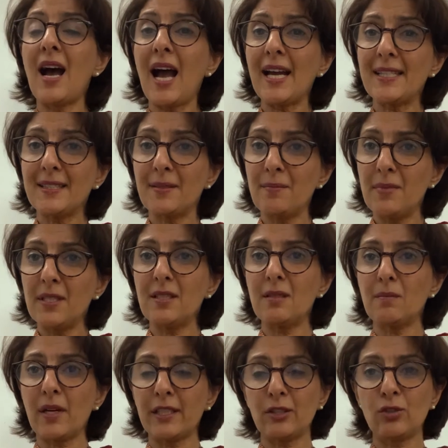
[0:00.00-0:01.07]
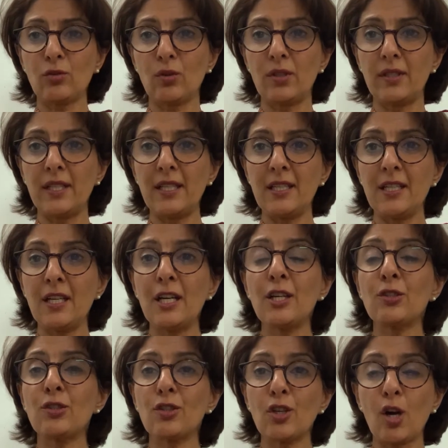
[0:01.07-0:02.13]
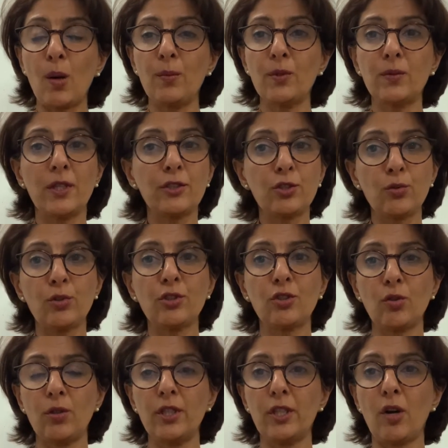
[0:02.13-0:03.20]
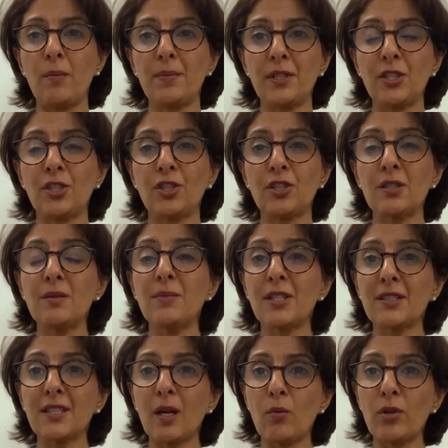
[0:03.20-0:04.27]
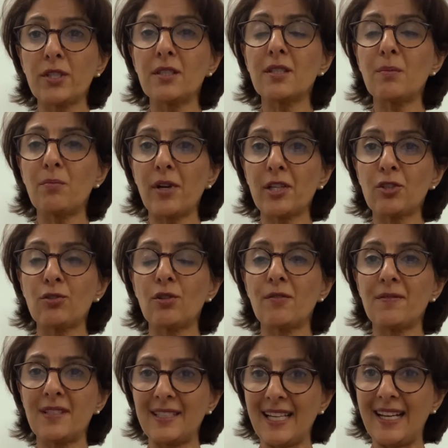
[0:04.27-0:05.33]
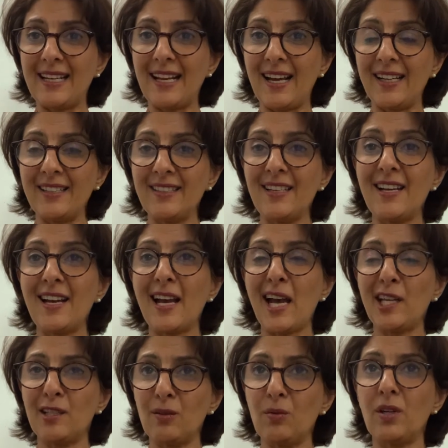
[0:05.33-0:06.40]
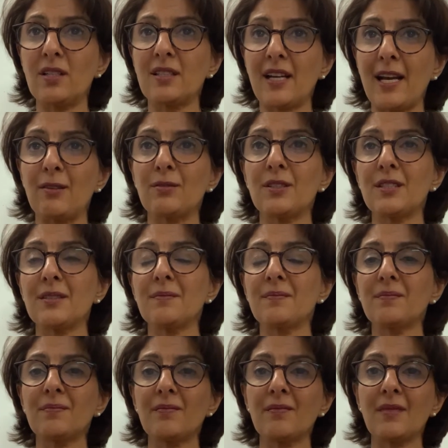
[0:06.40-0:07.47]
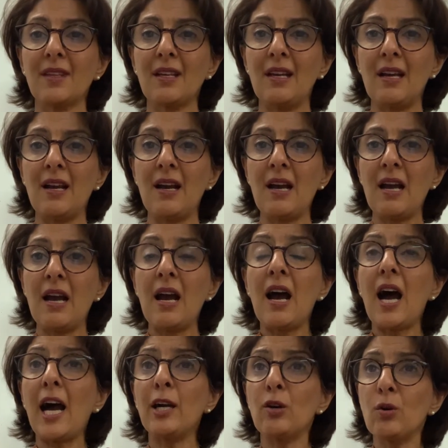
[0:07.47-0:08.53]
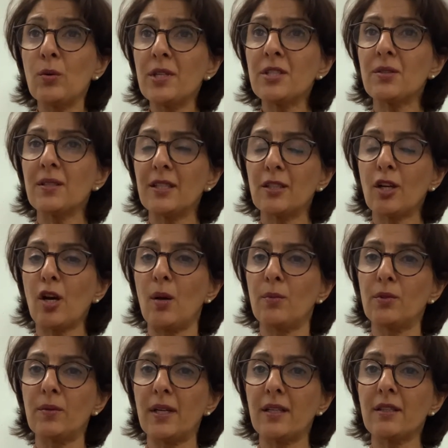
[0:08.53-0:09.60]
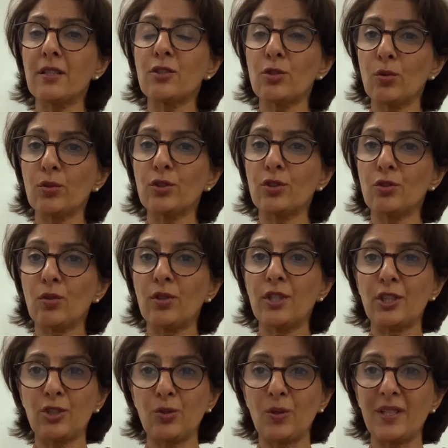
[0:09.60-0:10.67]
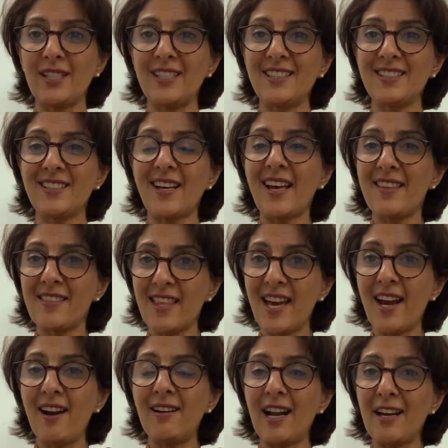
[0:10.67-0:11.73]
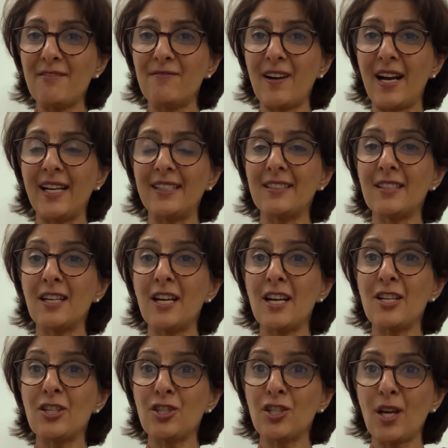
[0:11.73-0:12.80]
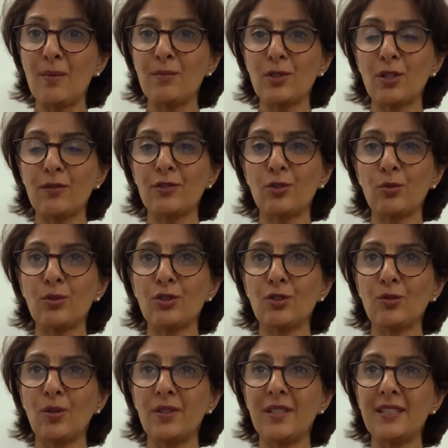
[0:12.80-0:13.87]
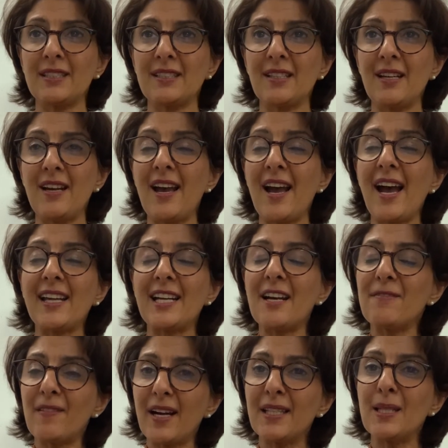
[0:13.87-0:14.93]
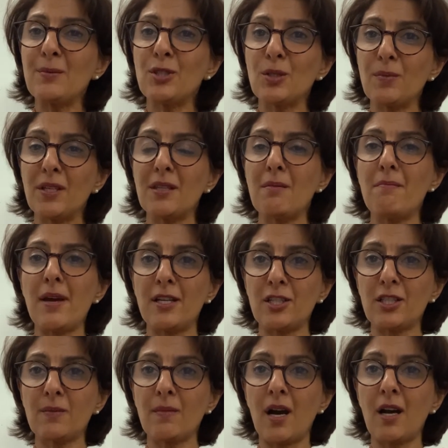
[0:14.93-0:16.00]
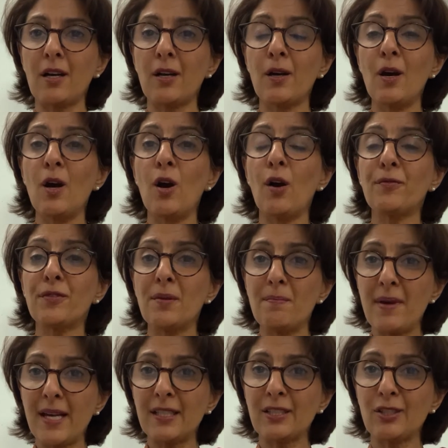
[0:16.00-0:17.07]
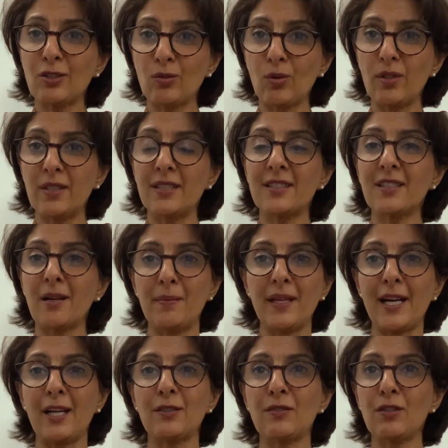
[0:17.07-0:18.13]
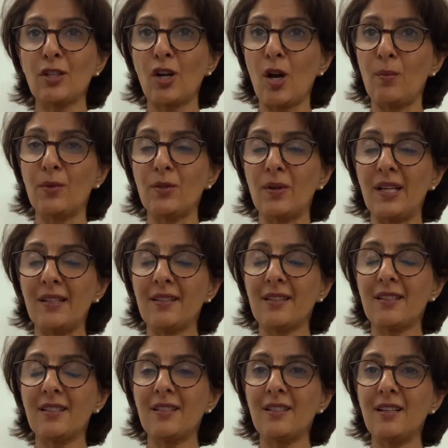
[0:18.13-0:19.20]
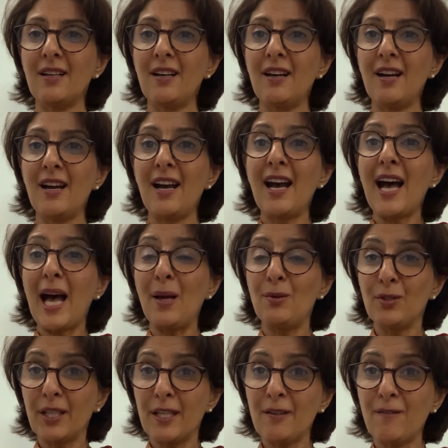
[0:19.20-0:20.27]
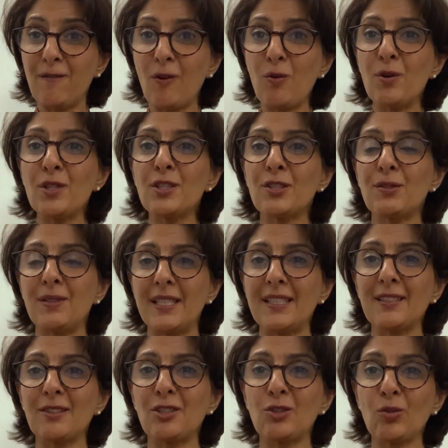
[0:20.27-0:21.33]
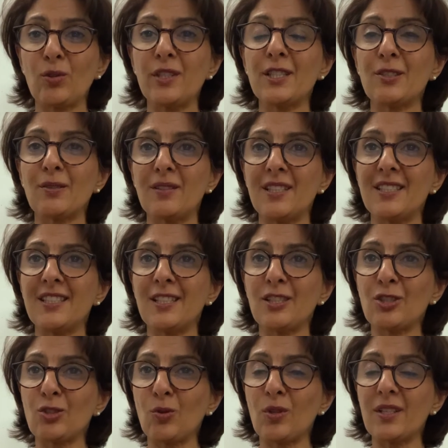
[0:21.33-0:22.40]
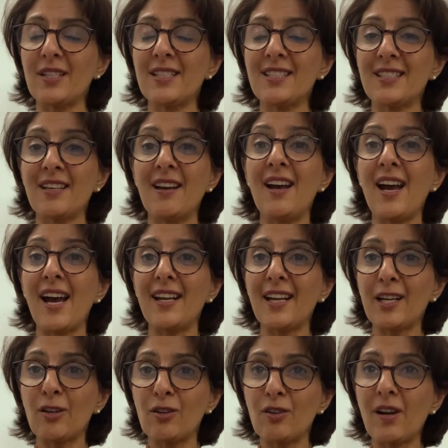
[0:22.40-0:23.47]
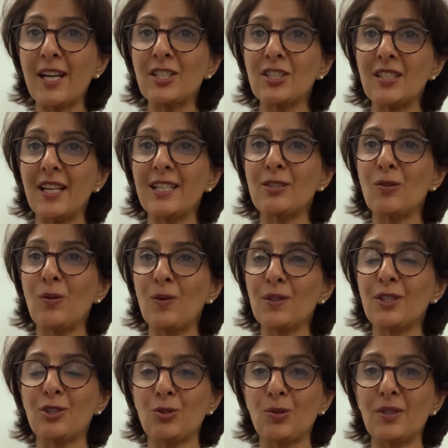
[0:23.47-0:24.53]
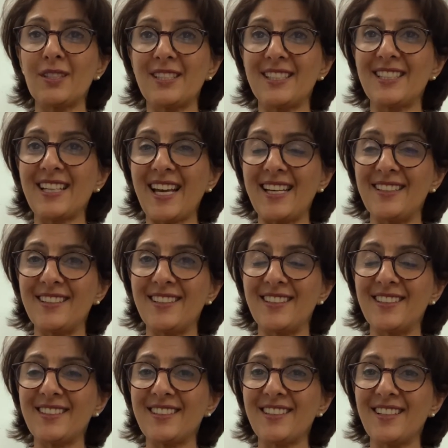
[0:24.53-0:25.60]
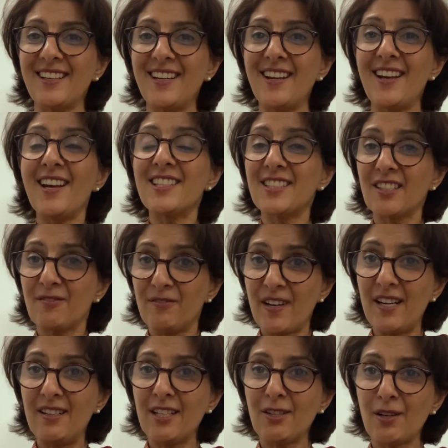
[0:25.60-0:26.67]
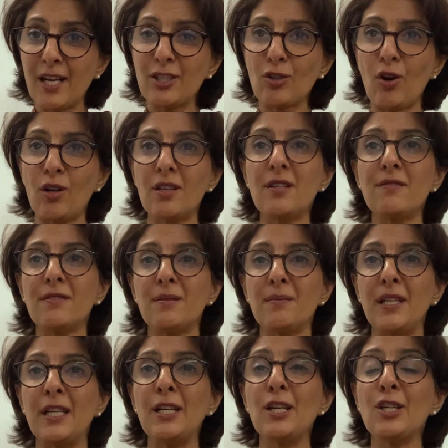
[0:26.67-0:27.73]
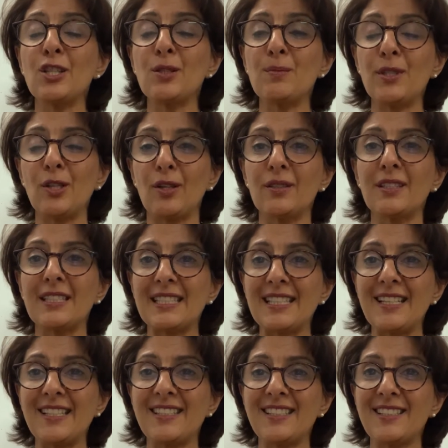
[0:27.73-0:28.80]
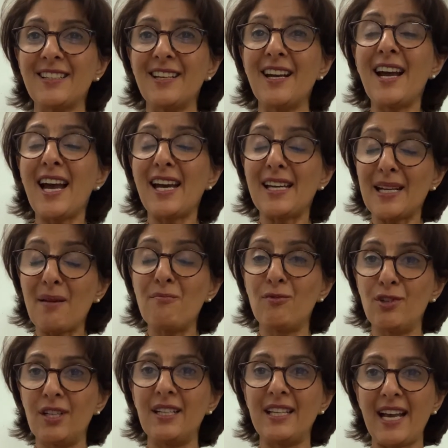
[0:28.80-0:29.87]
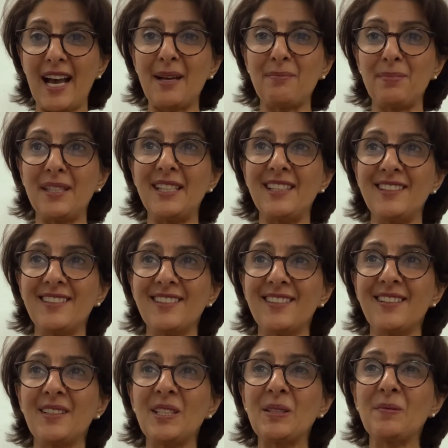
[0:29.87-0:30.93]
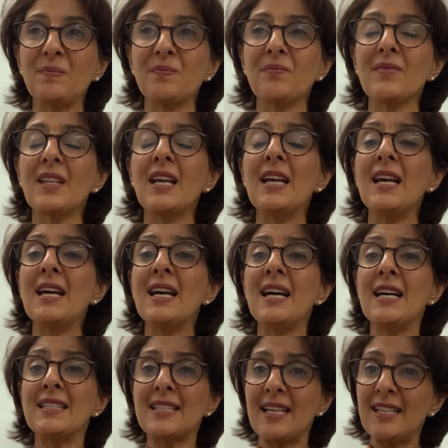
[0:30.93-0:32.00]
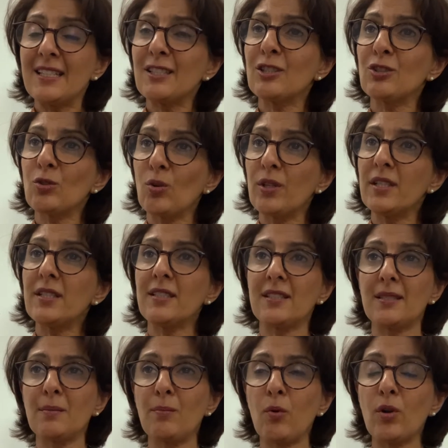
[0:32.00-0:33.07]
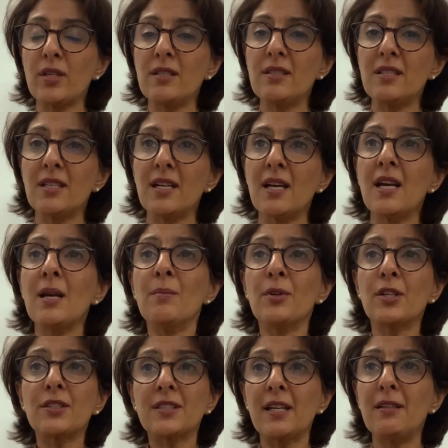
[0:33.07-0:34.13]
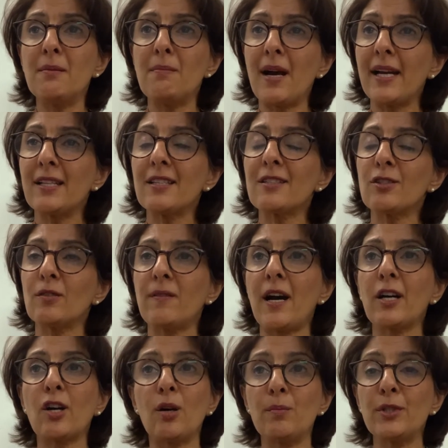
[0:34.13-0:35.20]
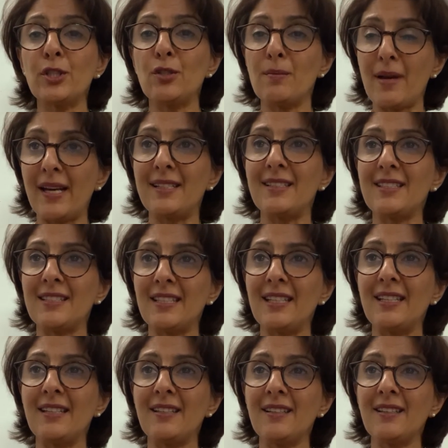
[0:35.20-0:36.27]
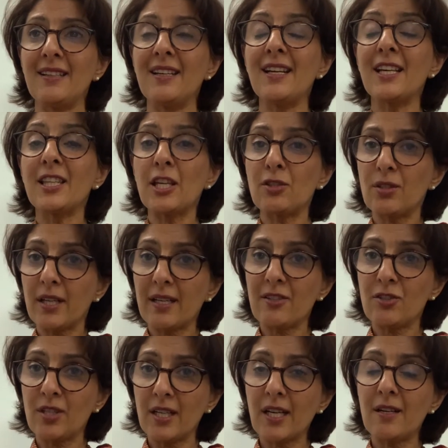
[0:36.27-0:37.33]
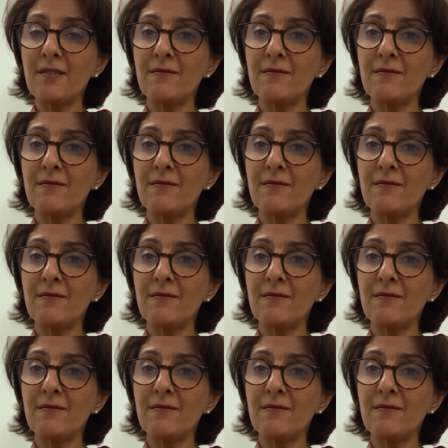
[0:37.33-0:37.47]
I submitted my story to the Commonwealth short story competition because I wanted the pressure of a deadline and a word count. I always read the Commonwealth short story shortlist, and there I find gems of short stories, and I find them to be the benchmark of the best stories coming out of the Commonwealth. I'm looking forward to reading the stories on this year's shortlist, and I congratulate all the shortlisted candidates. It's a very great honor for me to be on this list, and I'm really happy. Telling stories is important because they remind us of our common humanity. They trigger